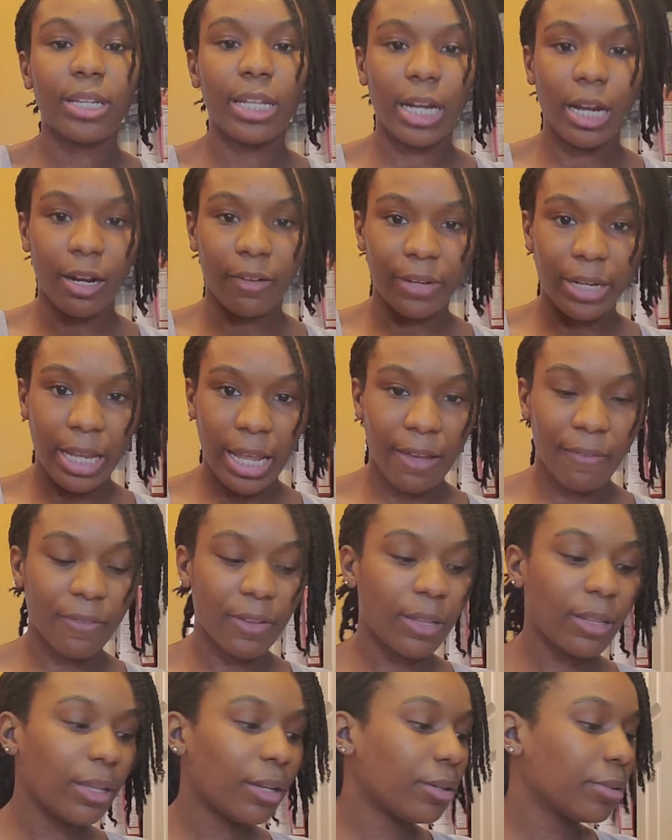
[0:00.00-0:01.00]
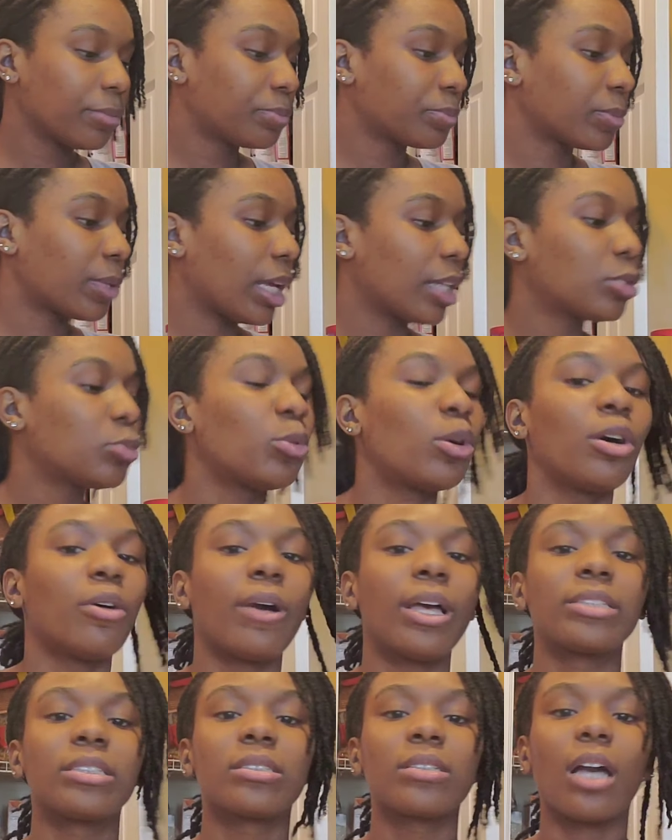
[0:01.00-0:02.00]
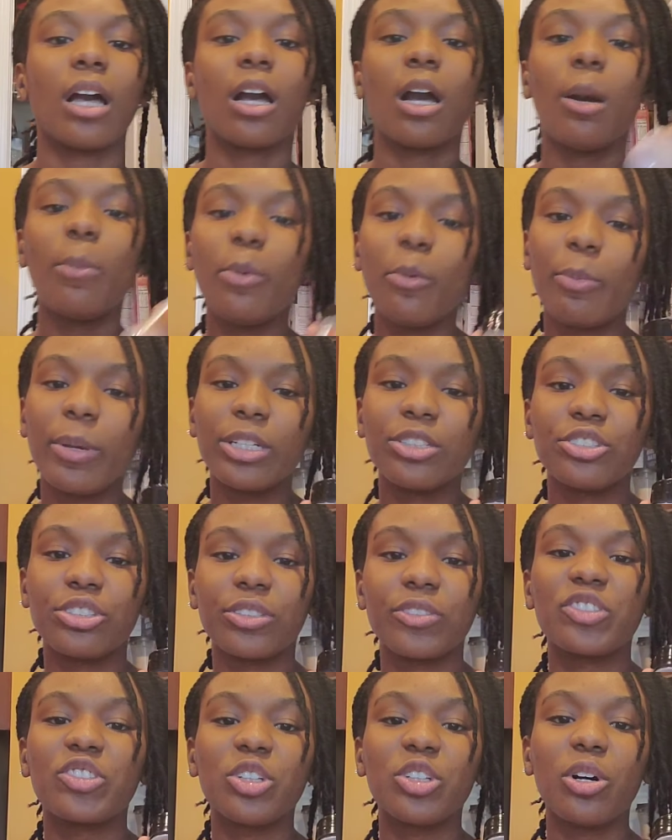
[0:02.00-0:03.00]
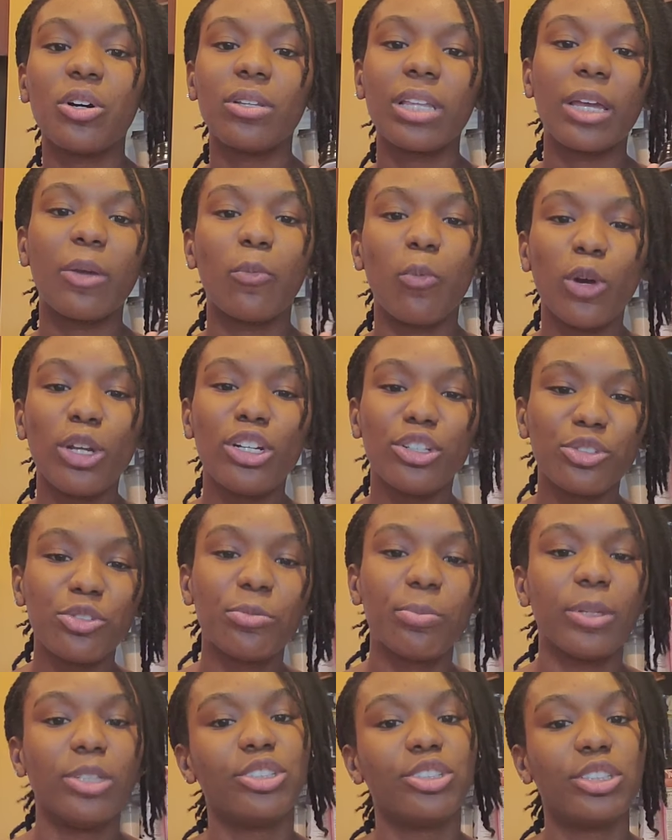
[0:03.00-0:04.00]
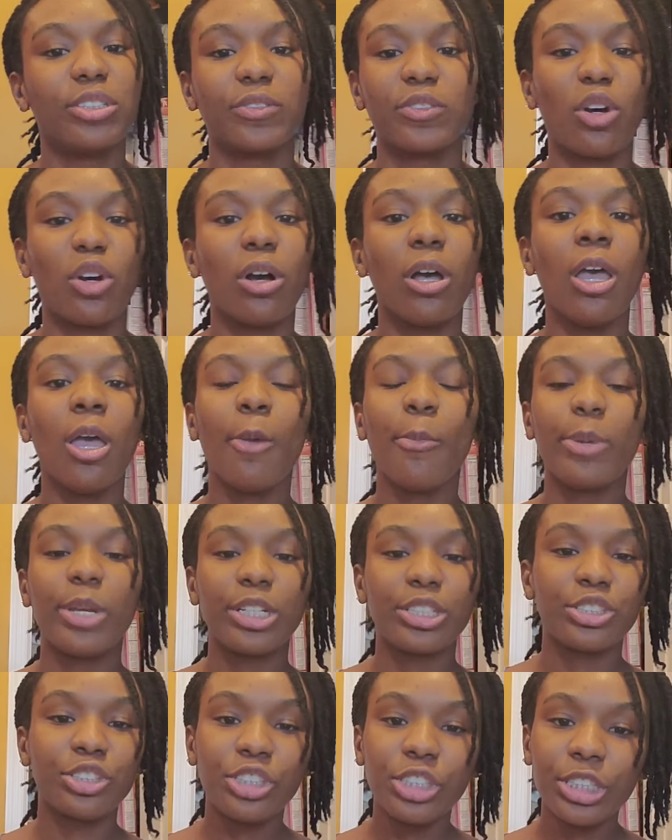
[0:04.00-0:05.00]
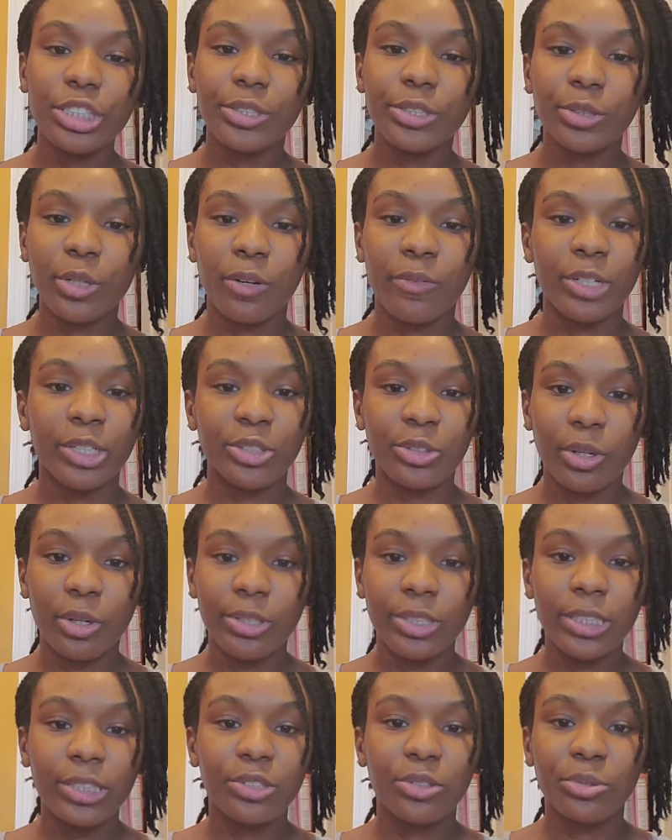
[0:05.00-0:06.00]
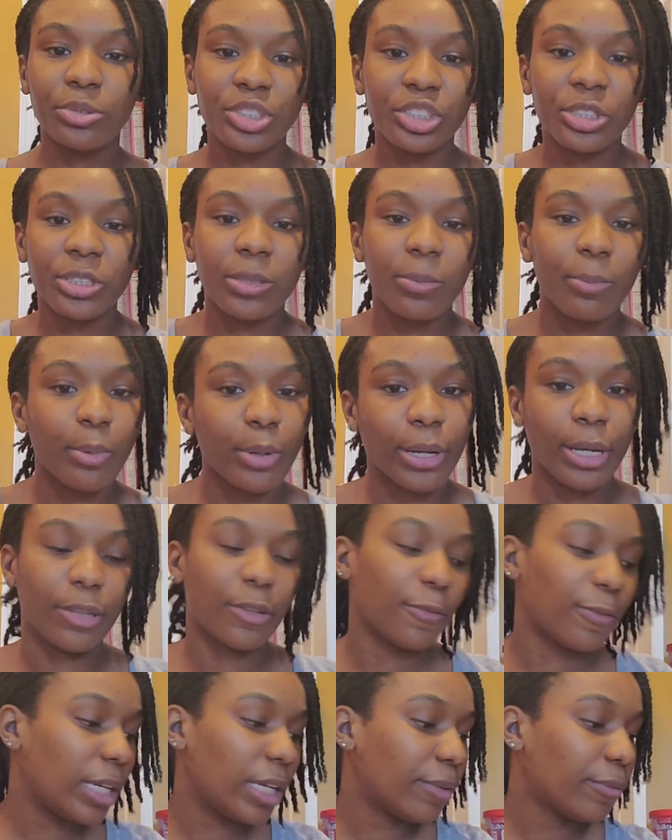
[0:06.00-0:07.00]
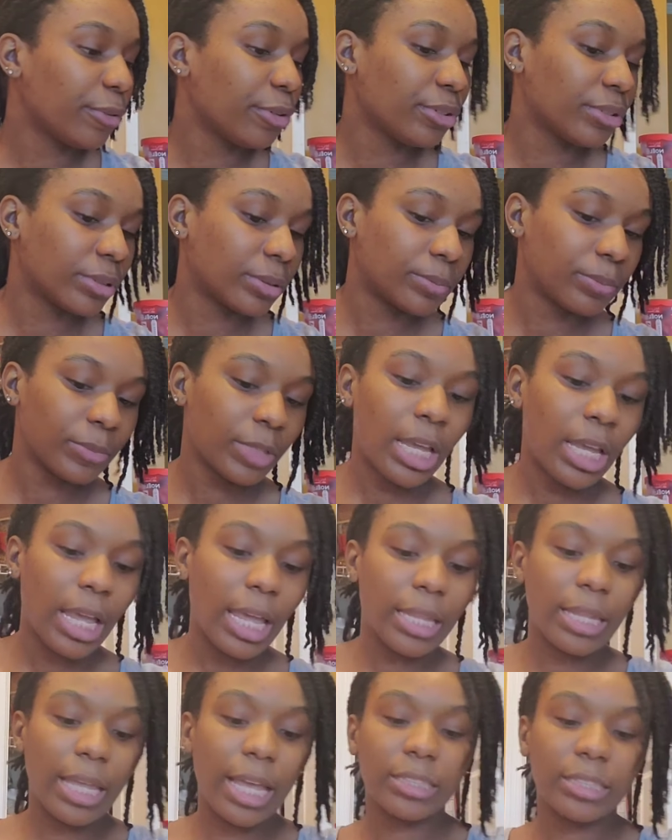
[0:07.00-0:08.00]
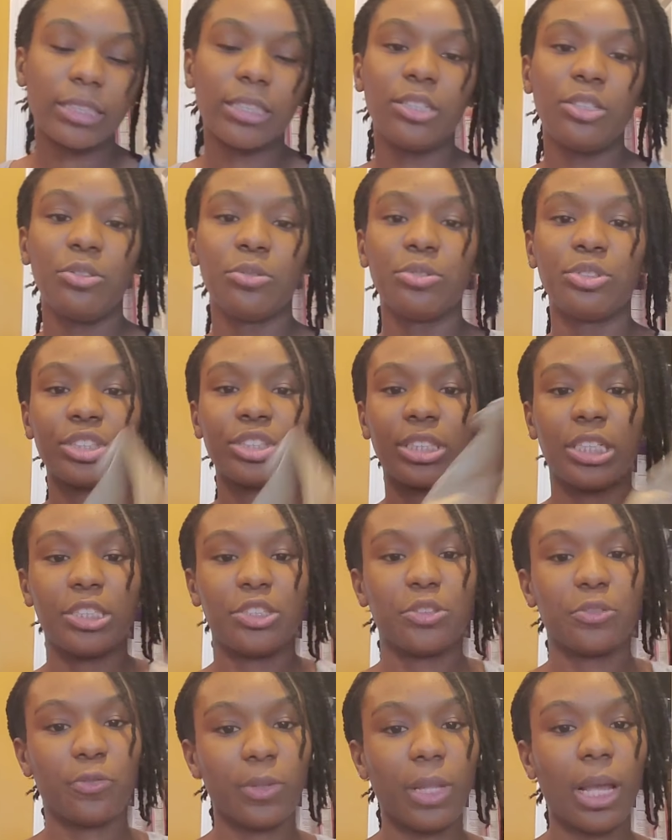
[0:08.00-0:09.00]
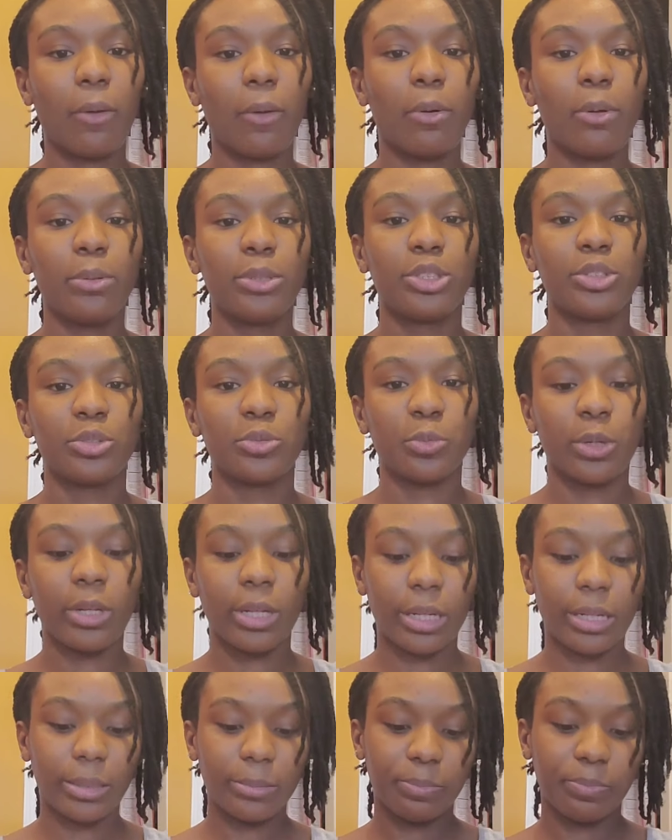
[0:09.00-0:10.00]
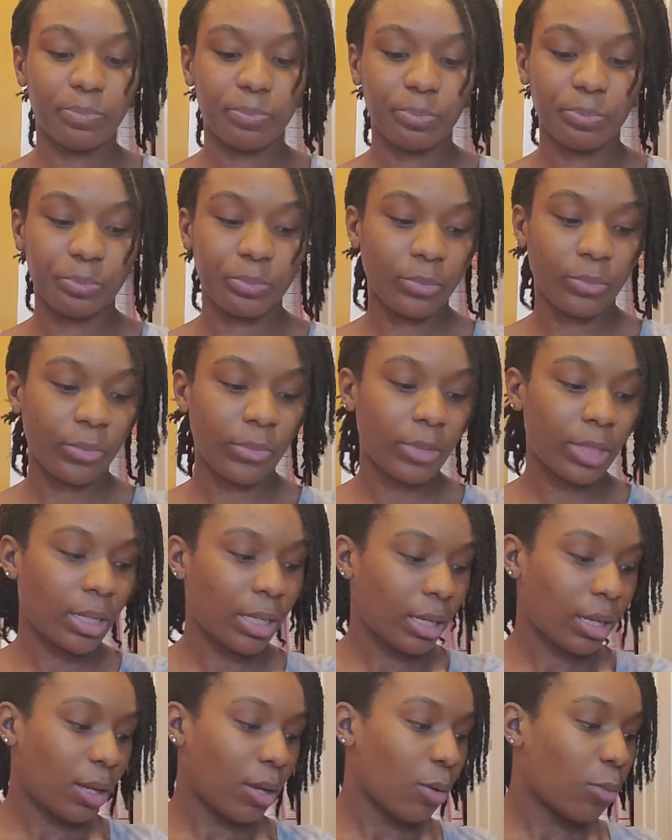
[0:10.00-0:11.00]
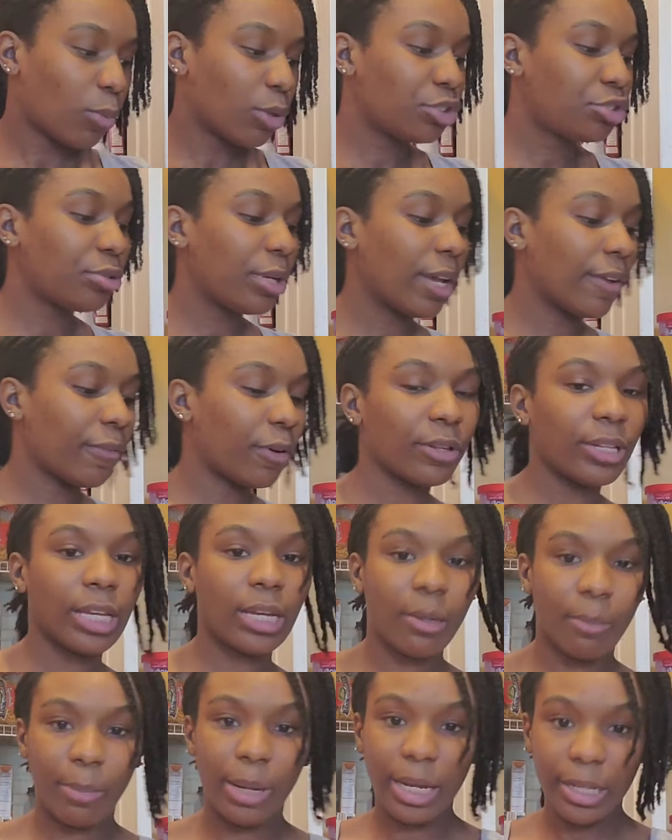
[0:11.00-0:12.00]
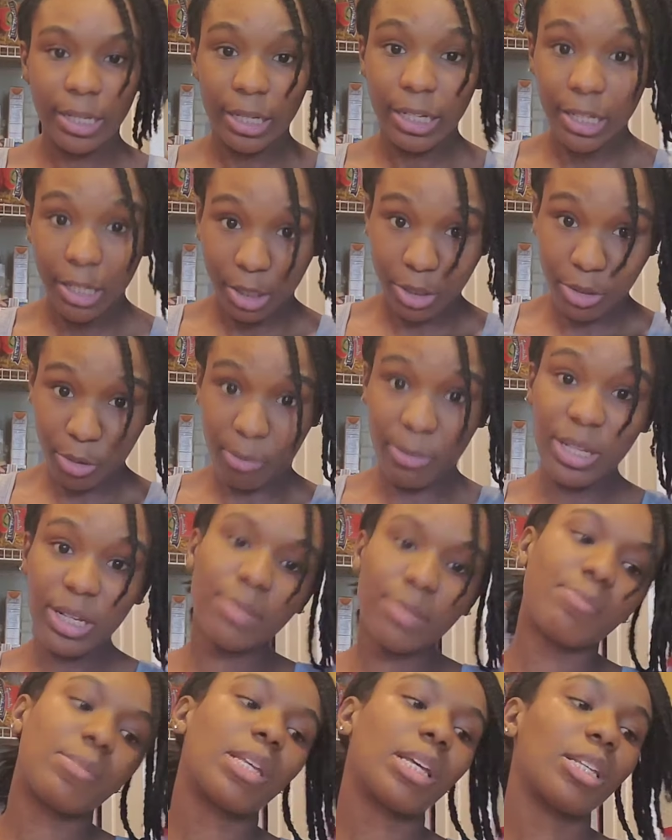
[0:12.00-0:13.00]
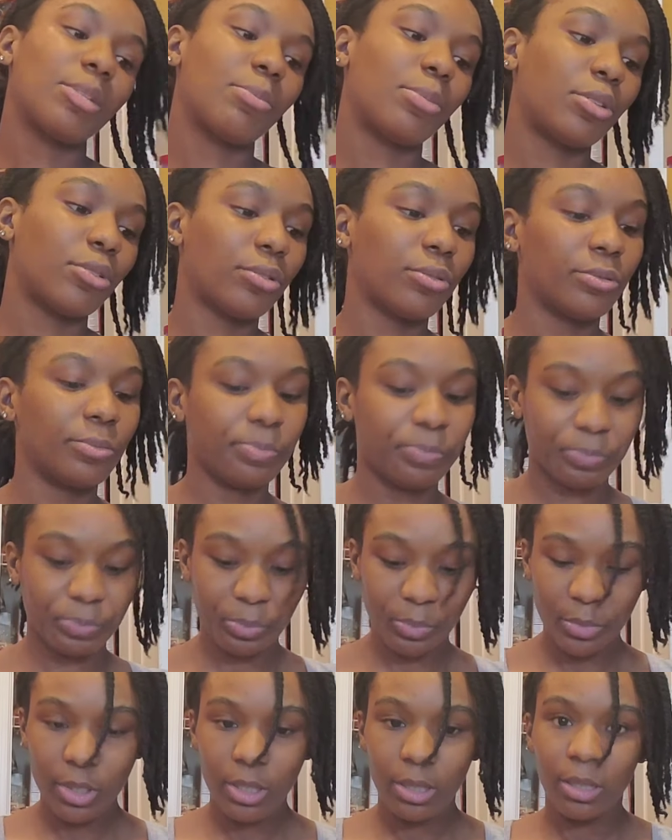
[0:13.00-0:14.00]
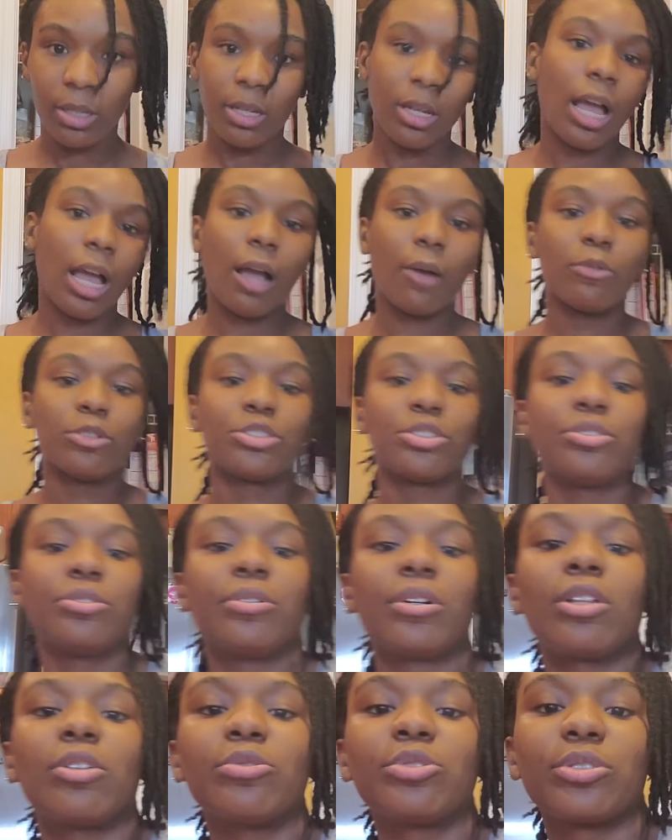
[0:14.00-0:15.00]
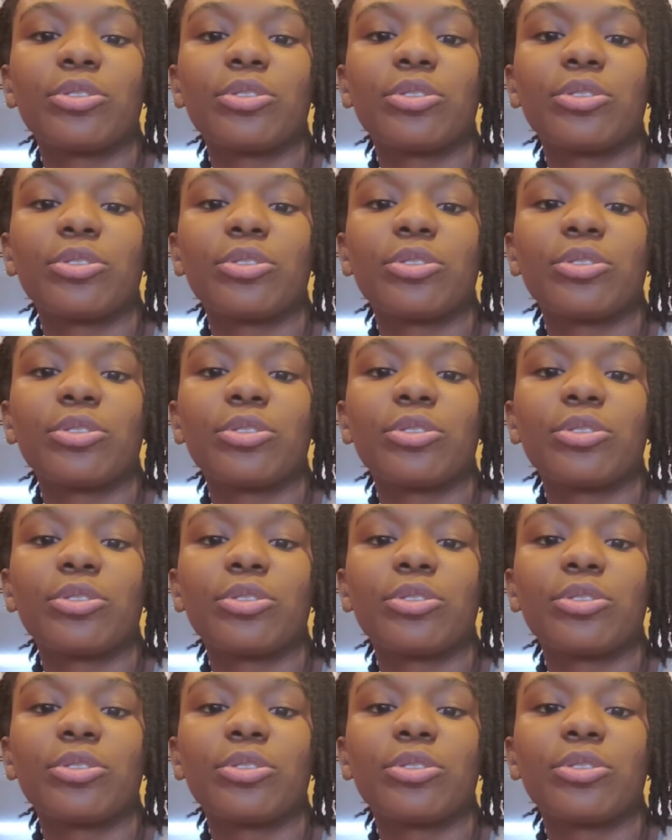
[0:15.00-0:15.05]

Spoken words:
I already have in there, as well as a couple pinches of salt, like 1 to 2 pinches of salt, because cheese is already salty, so it's just to bring out the flavors. And lastly, you would just get your flour, which is 1 cup. Once you have all that combined in your medium-sized bowl, I will show you a closer